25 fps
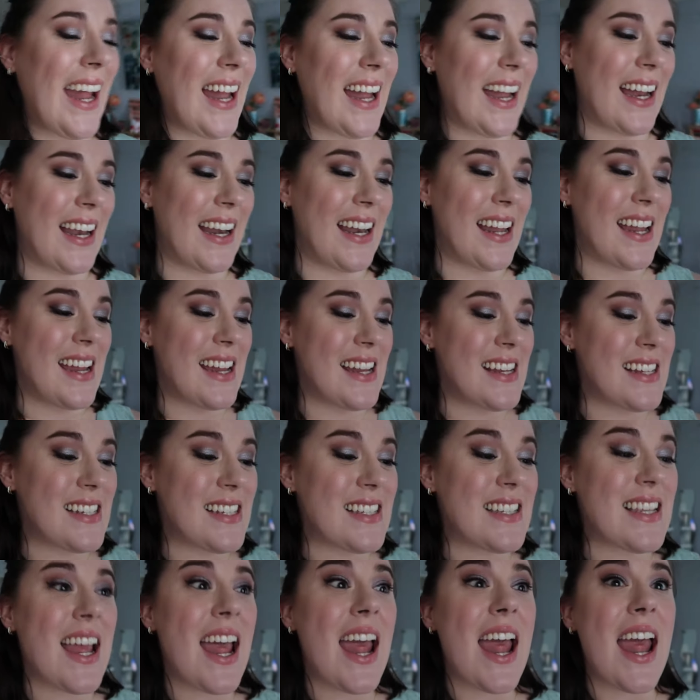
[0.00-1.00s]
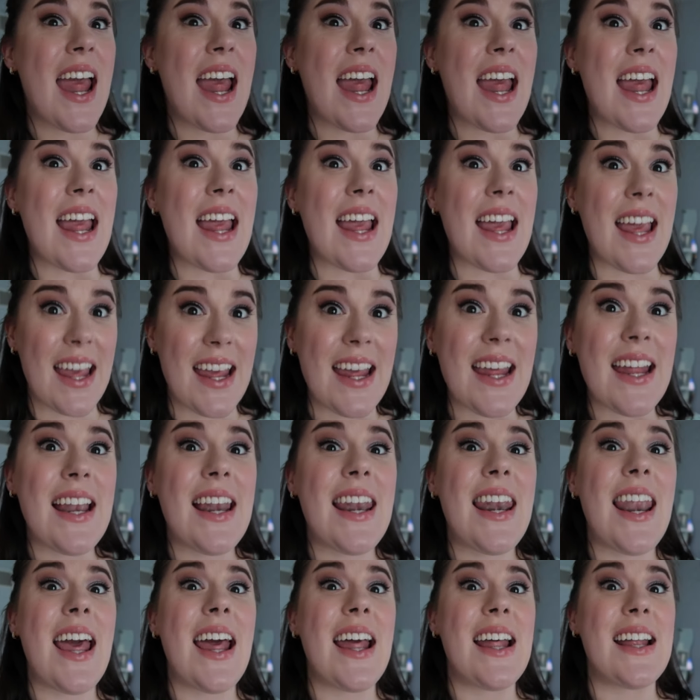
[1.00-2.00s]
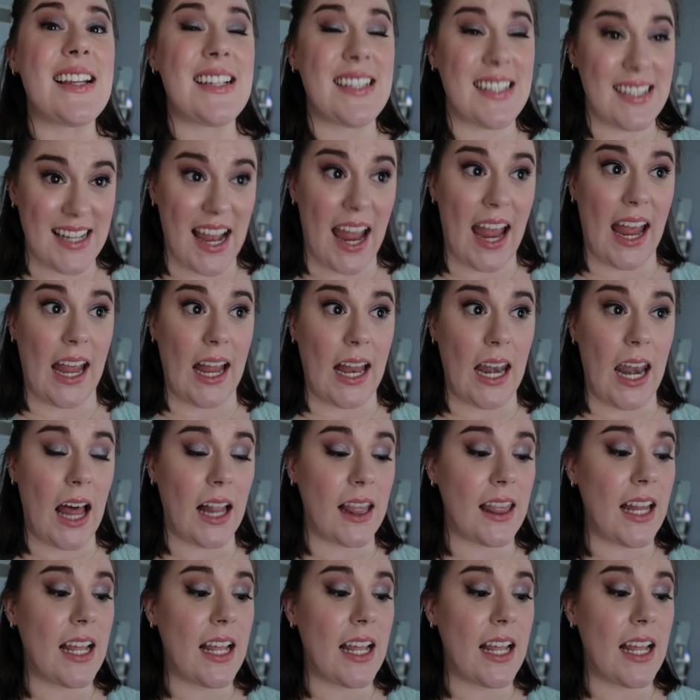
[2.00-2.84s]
It is insane.